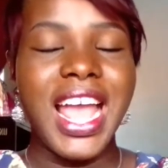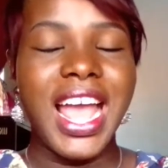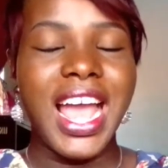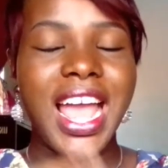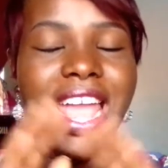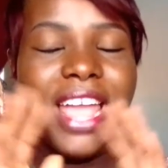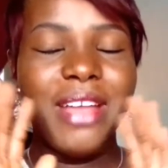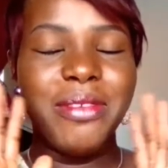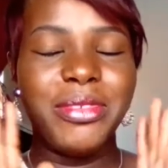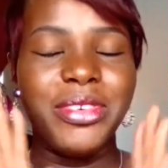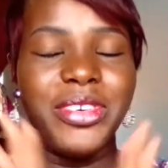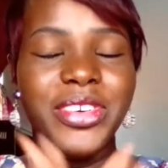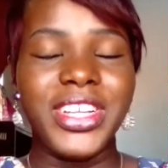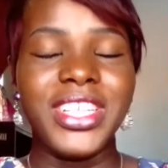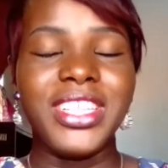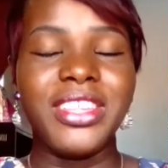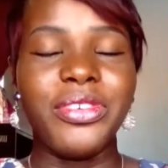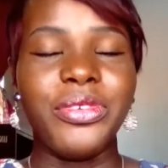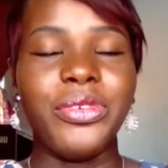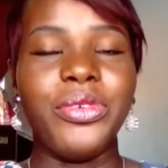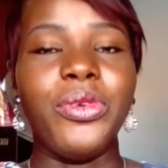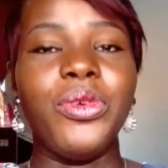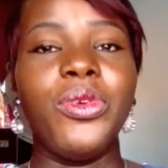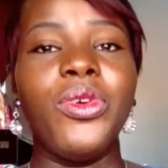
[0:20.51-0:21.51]
I am
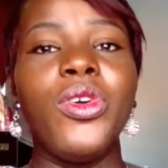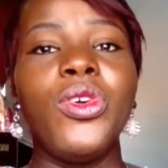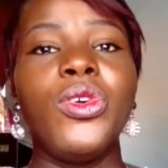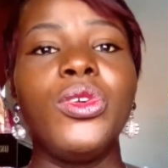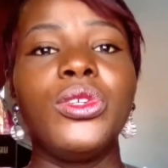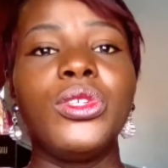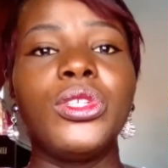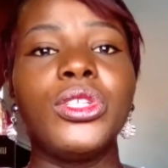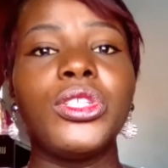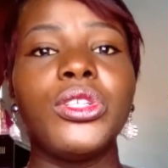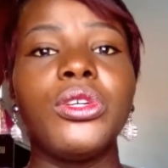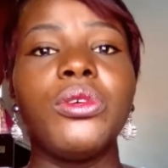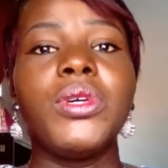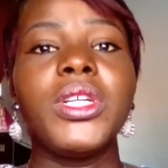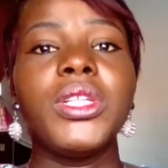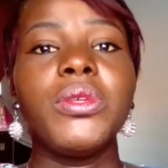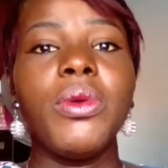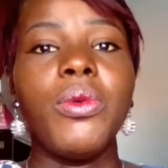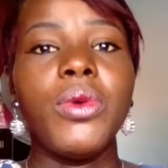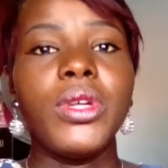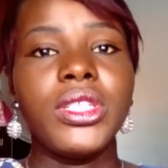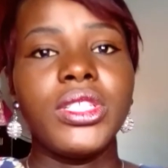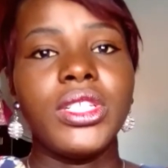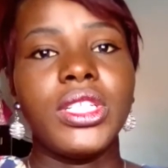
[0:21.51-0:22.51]
grateful. So what we
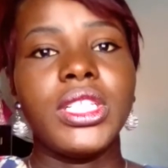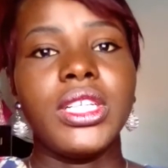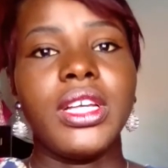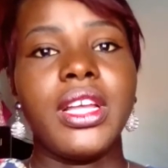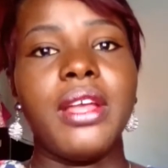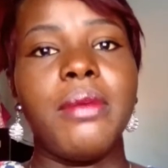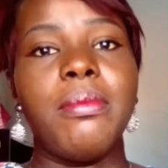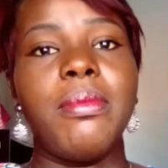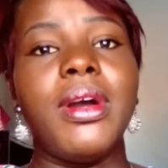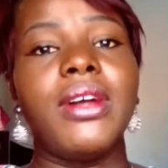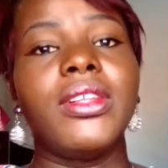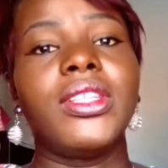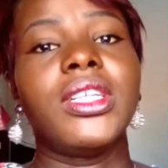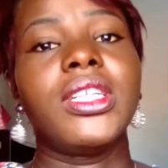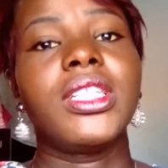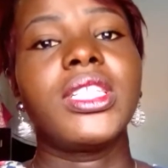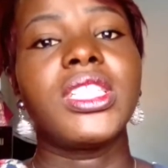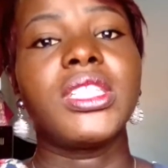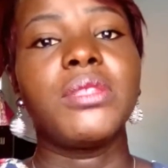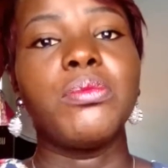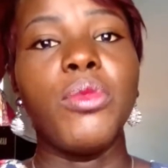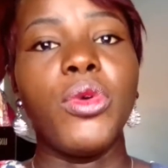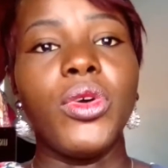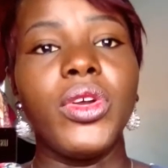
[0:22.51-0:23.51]
want to talk about
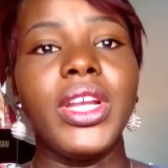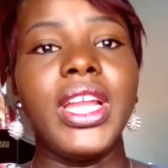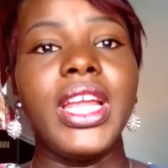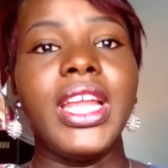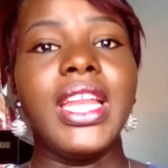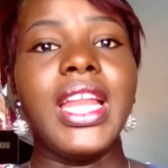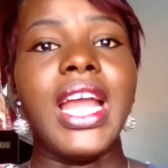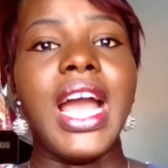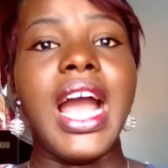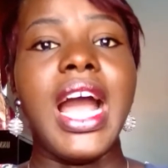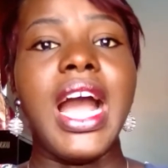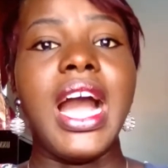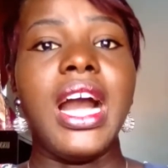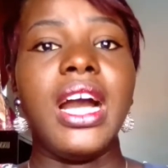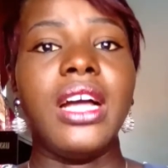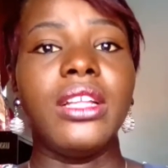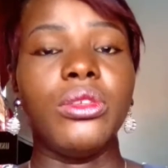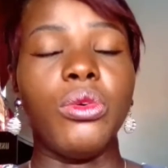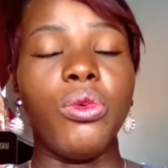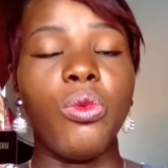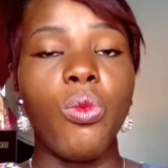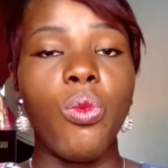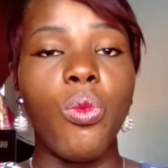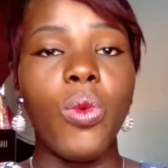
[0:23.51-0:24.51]
this morning are
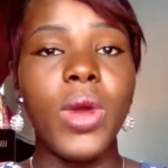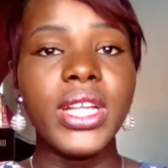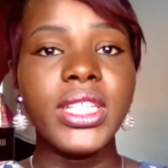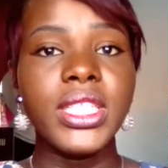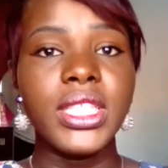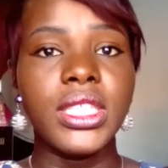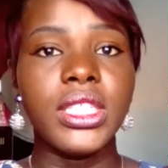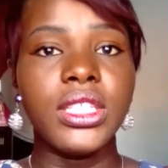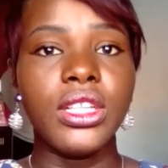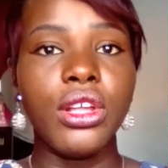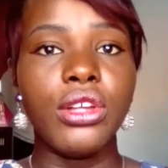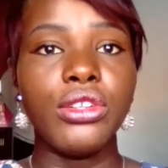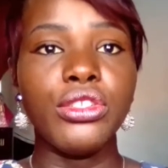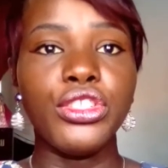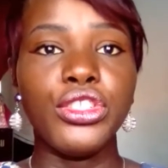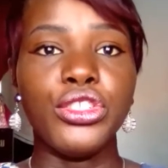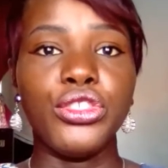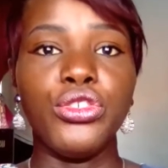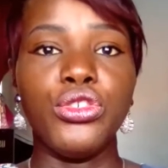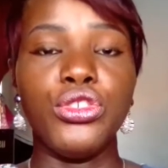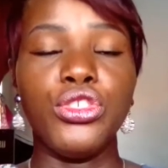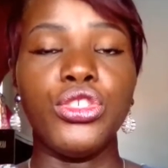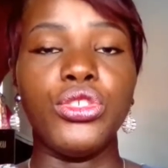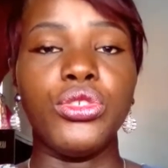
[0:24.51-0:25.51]
the
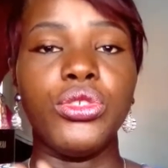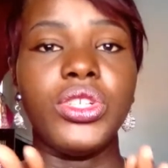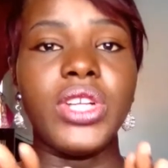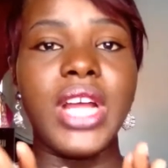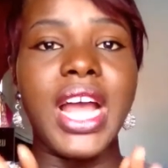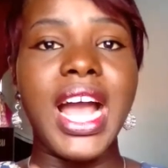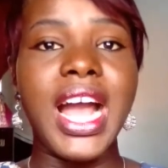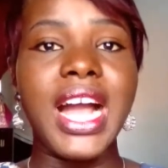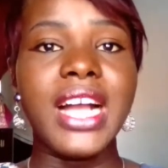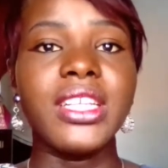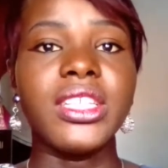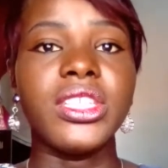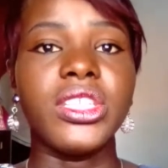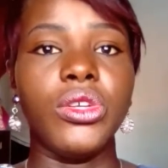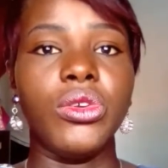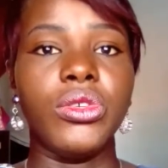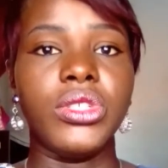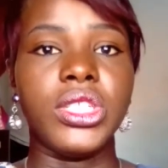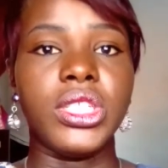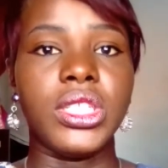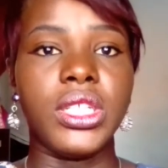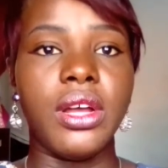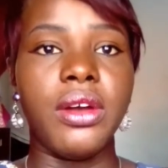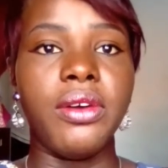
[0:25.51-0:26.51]
questions you should ask
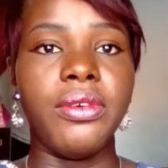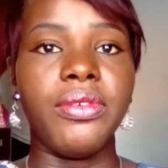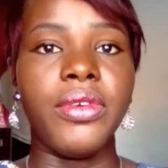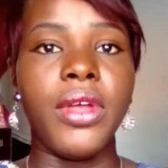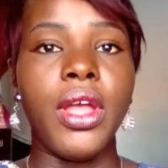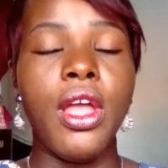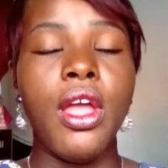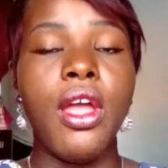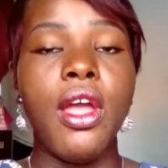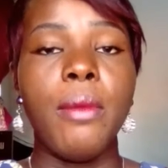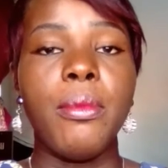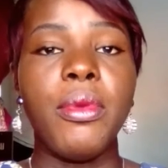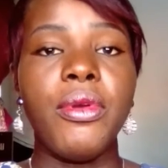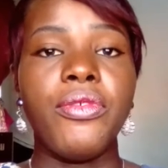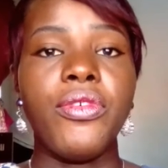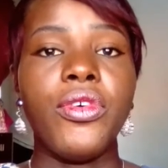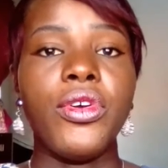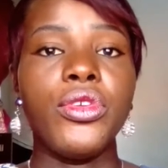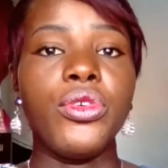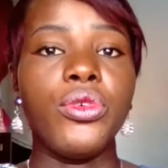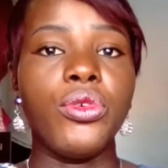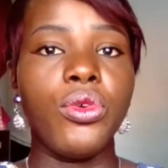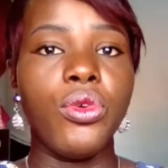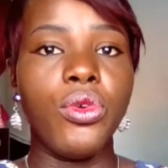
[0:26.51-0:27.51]
yourself
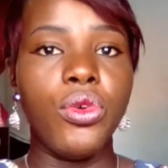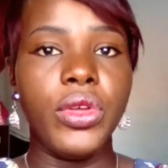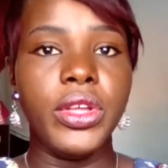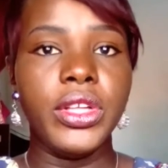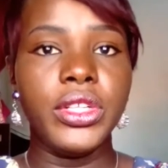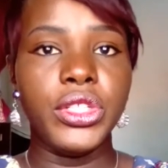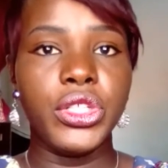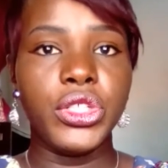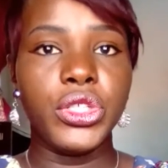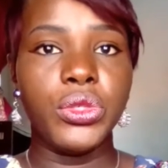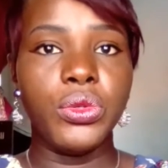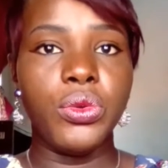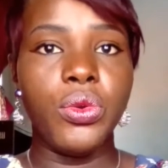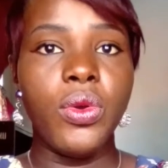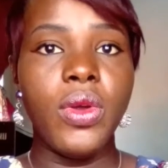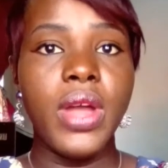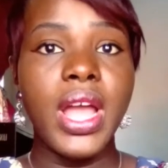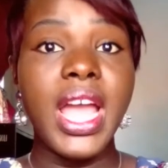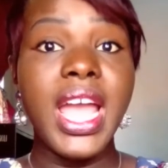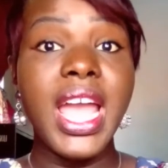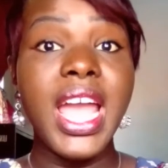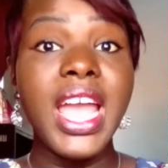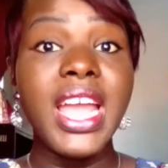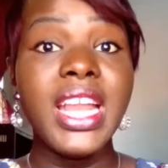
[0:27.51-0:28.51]
before you go into
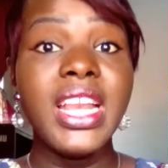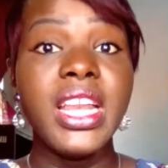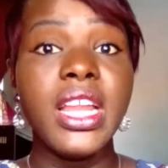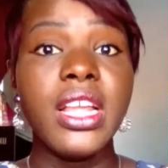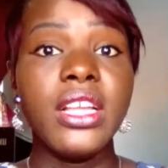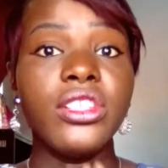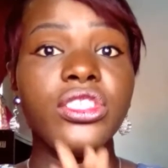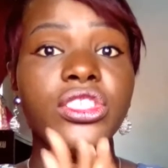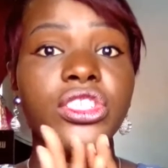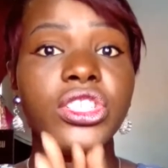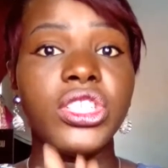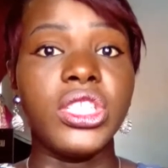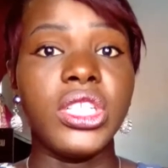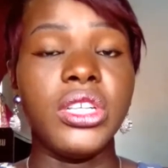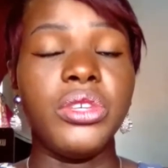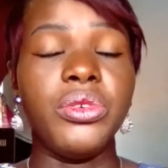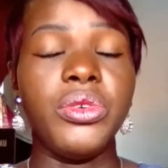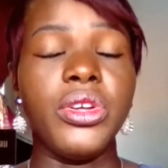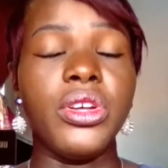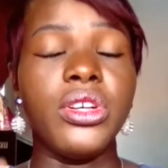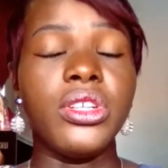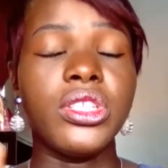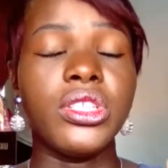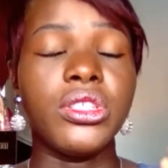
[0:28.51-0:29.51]
any
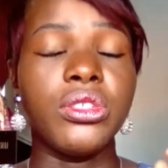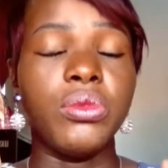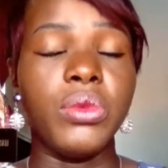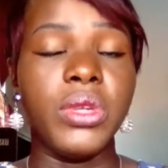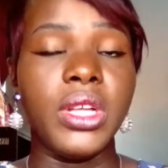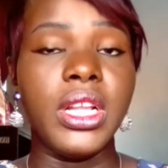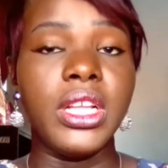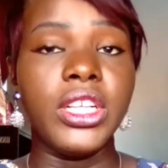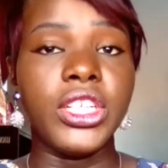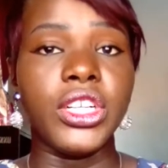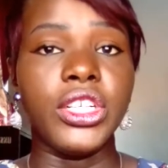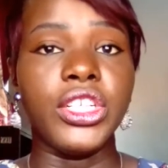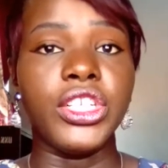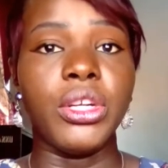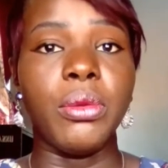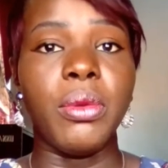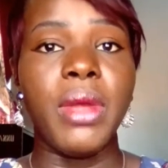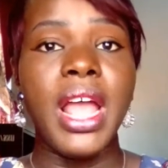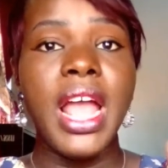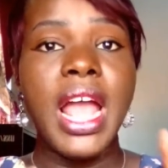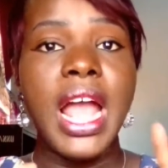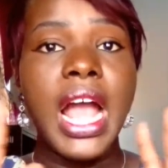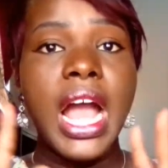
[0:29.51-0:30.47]
serious relationship.